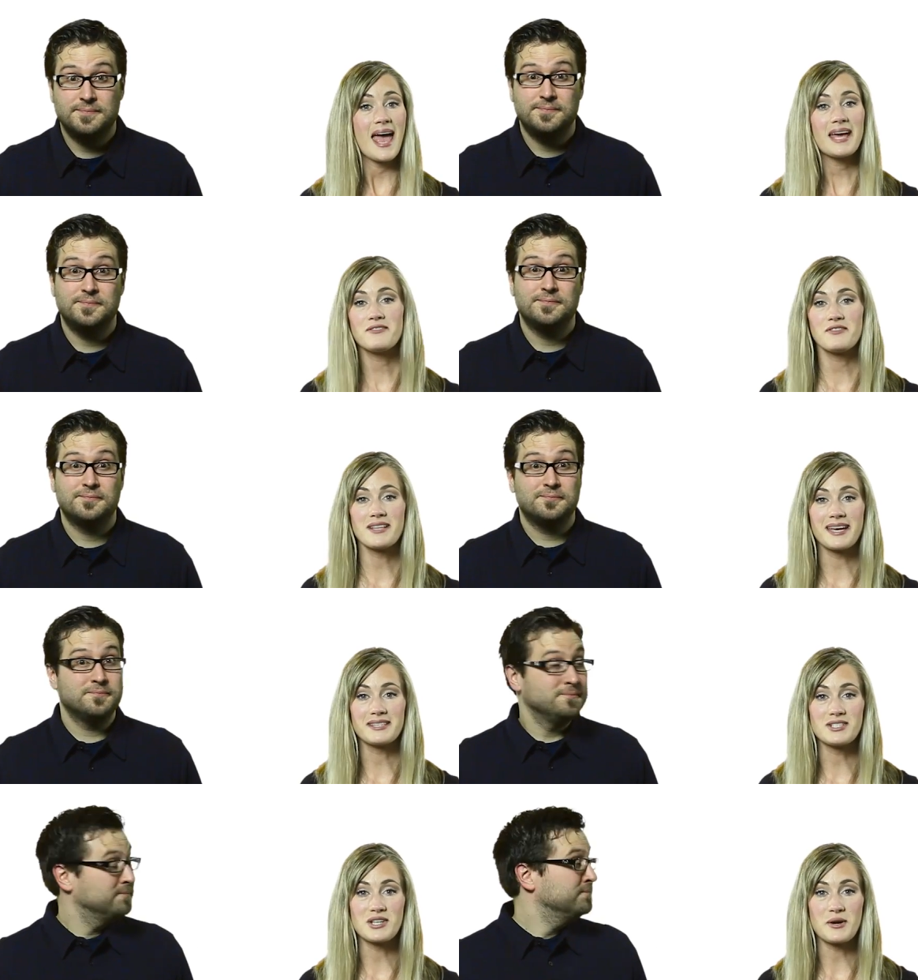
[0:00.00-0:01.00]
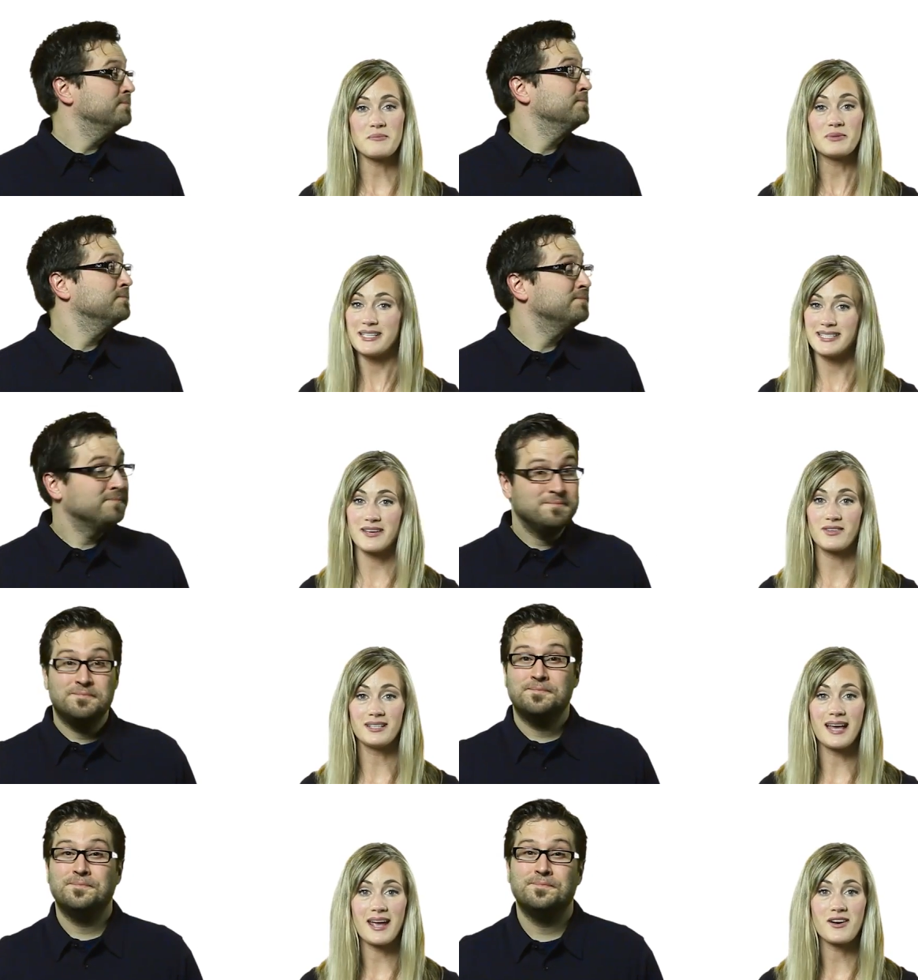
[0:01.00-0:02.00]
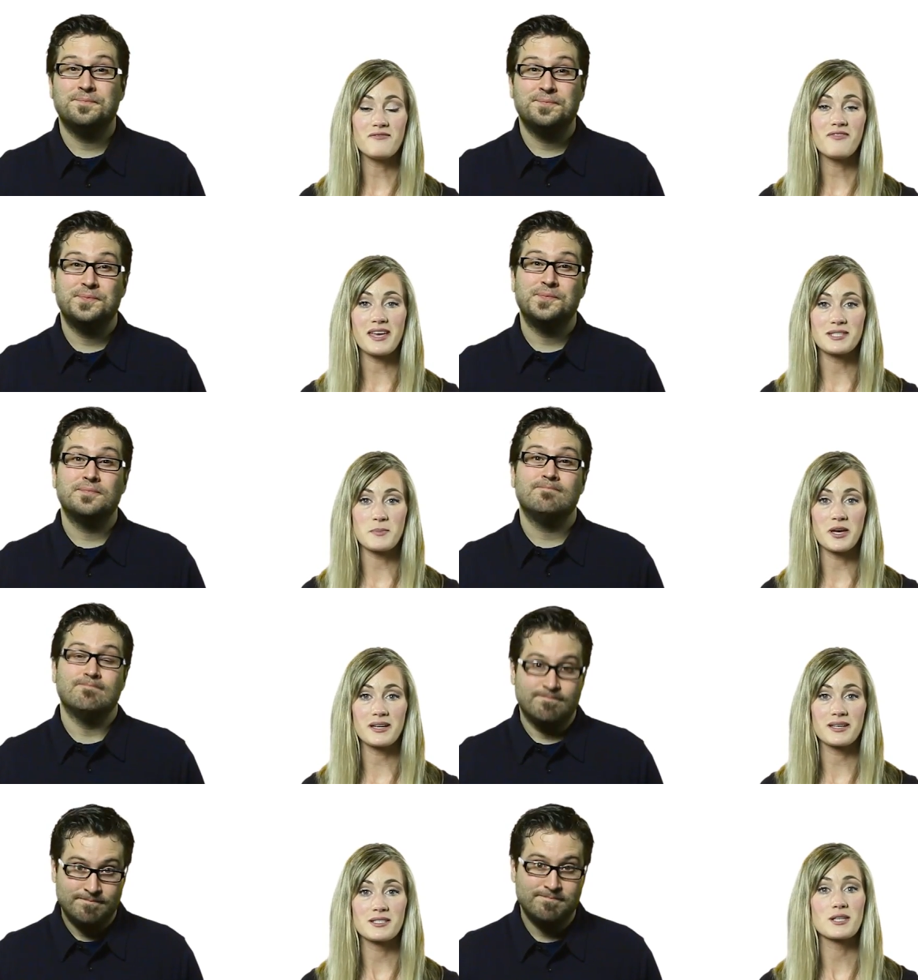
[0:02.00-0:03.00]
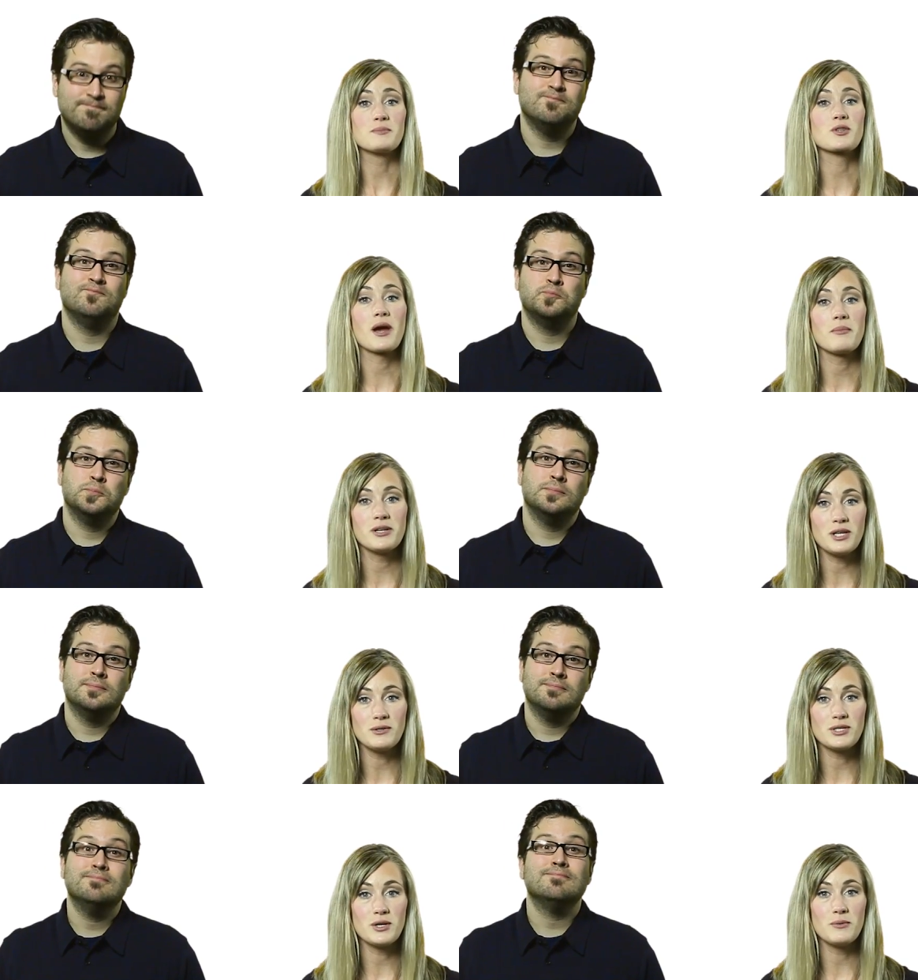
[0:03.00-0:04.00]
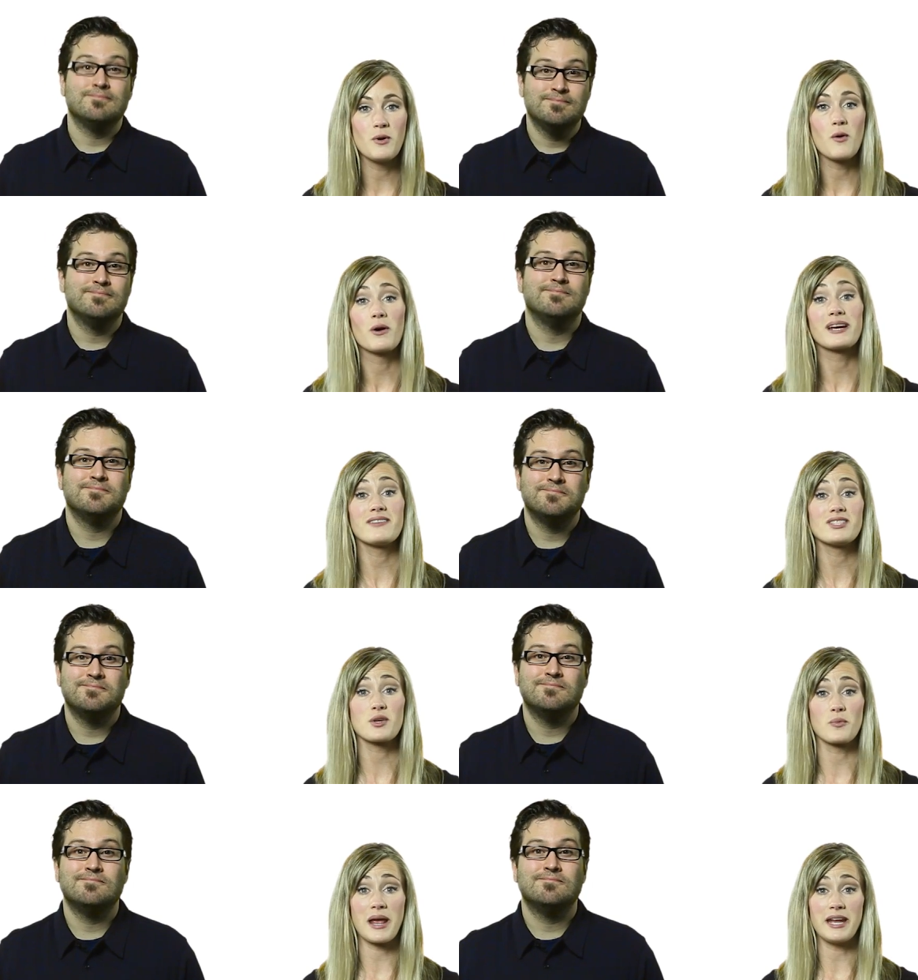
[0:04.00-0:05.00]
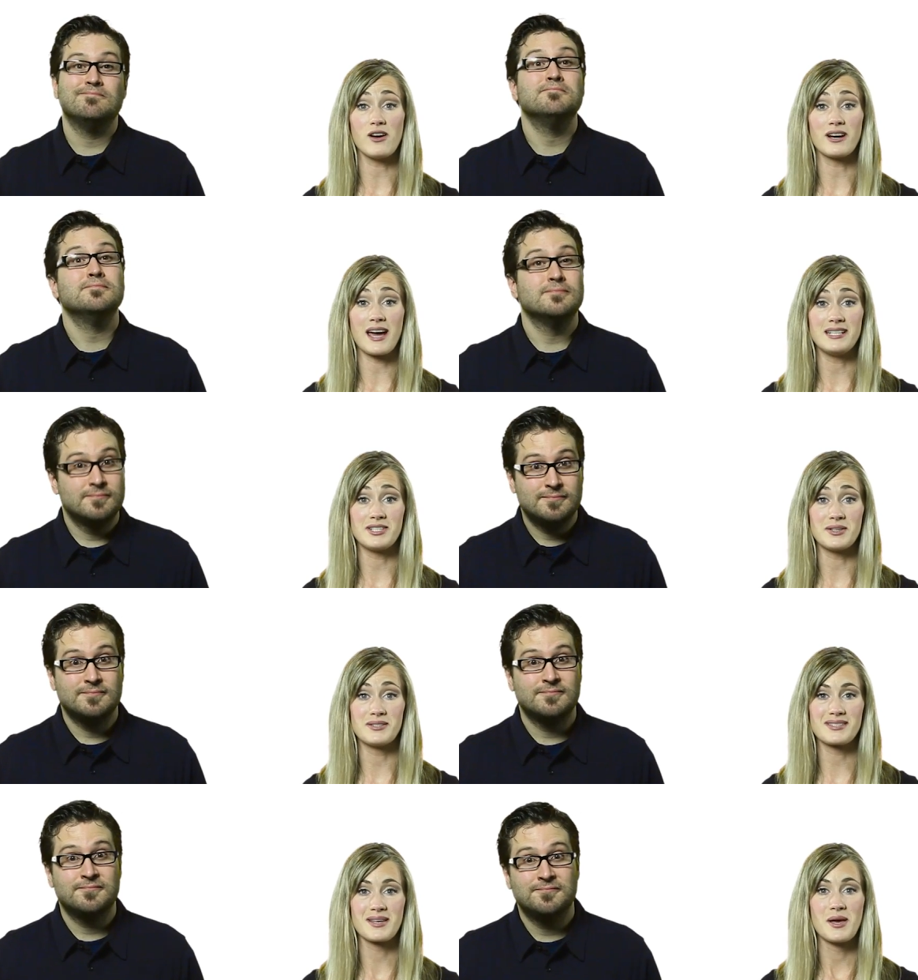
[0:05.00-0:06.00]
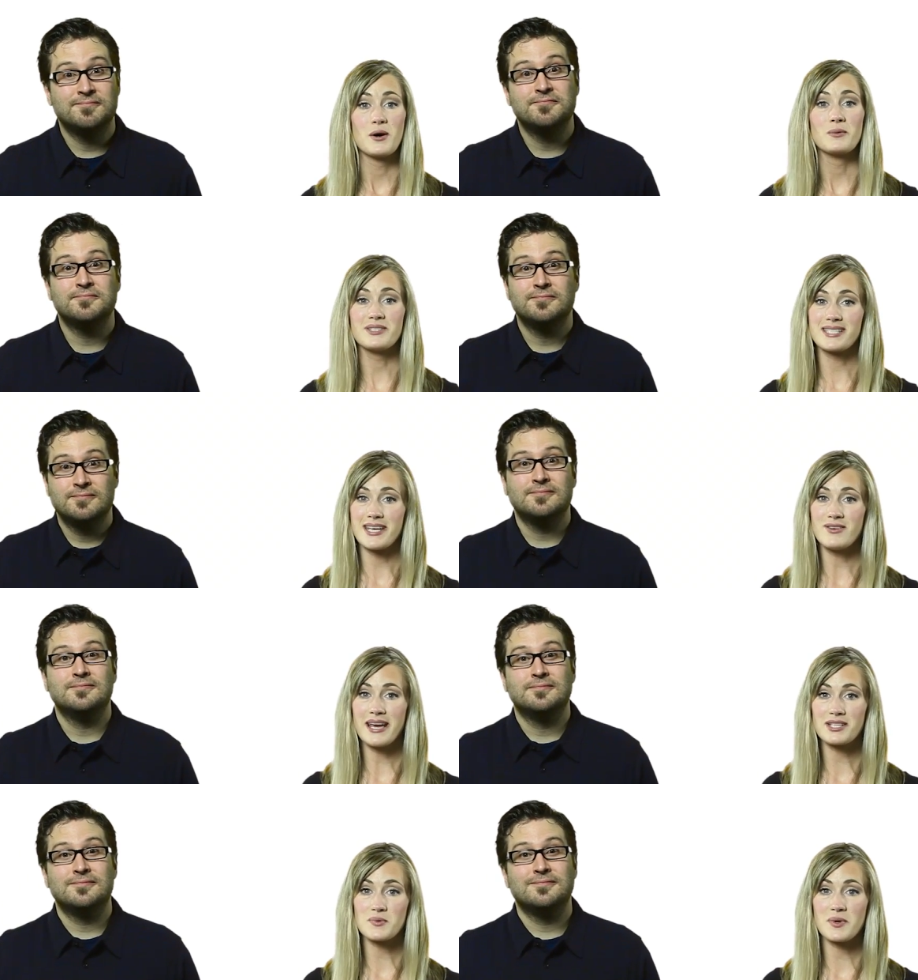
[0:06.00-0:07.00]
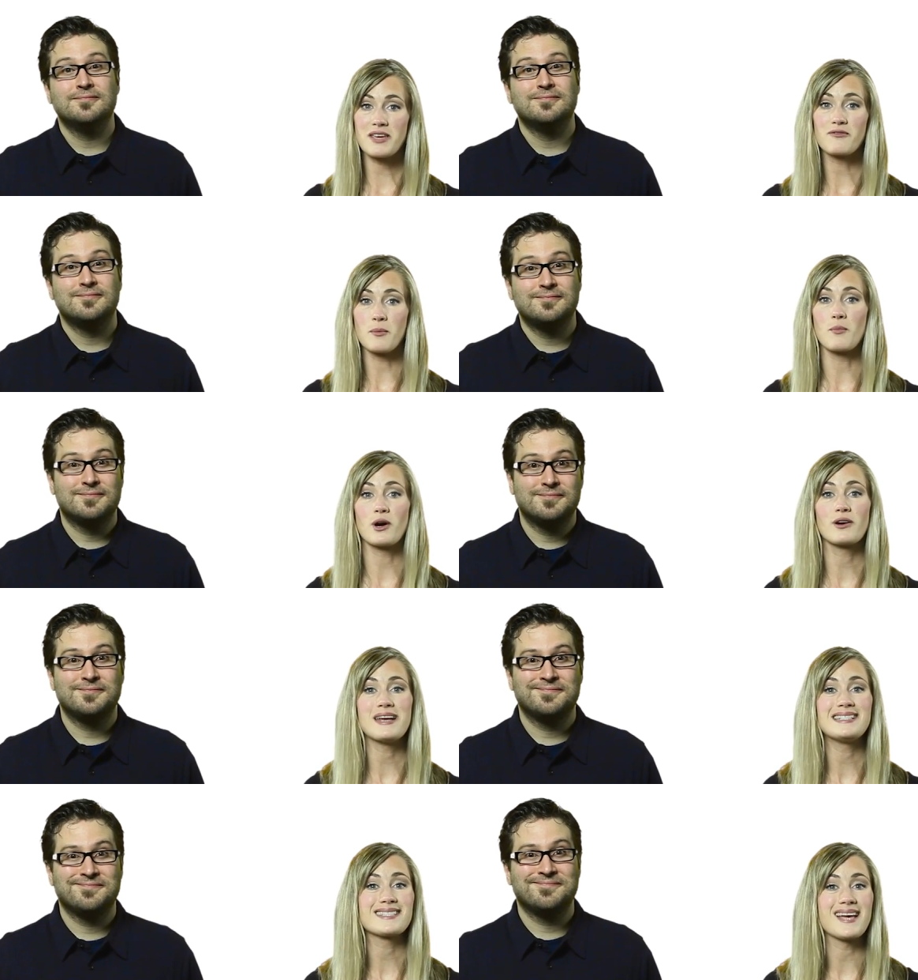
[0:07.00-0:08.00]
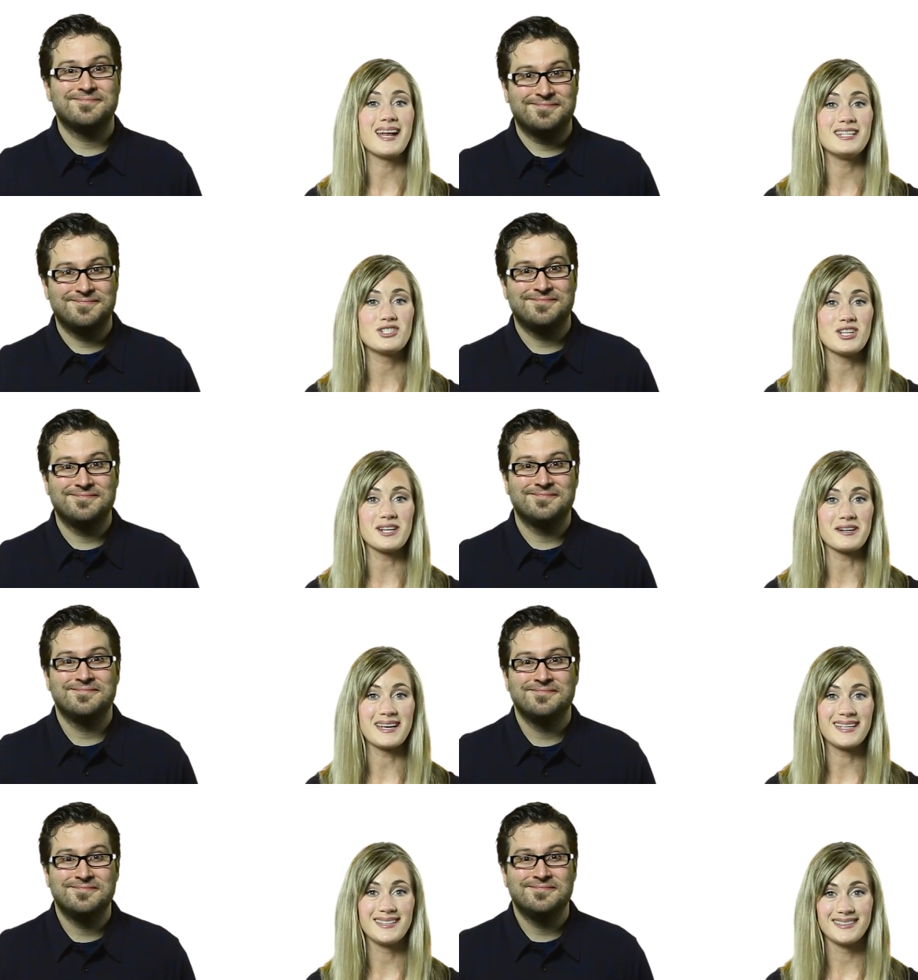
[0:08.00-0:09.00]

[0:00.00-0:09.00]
Speaker 1: And if you like the show, please give it a like on Facebook, subscribe on YouTube, or give us a rating on iTunes. We'll see you next week for more great design engineering.